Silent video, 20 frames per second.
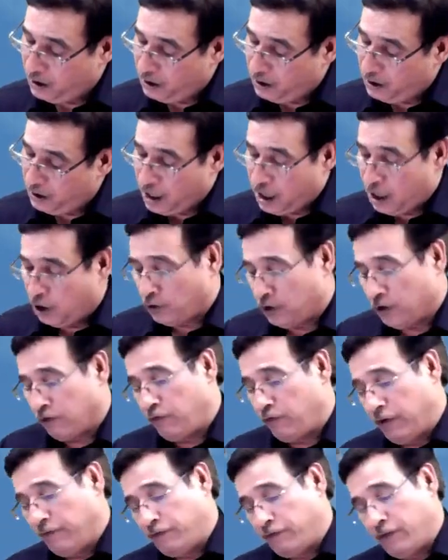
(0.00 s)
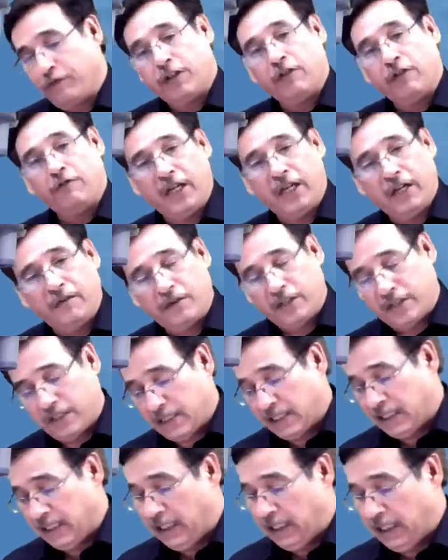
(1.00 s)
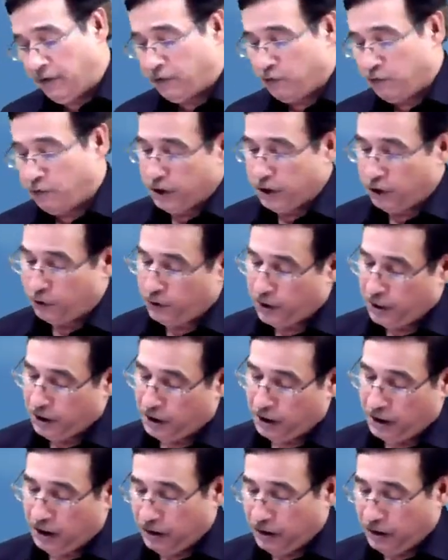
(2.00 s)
Out of 150, we have received 120.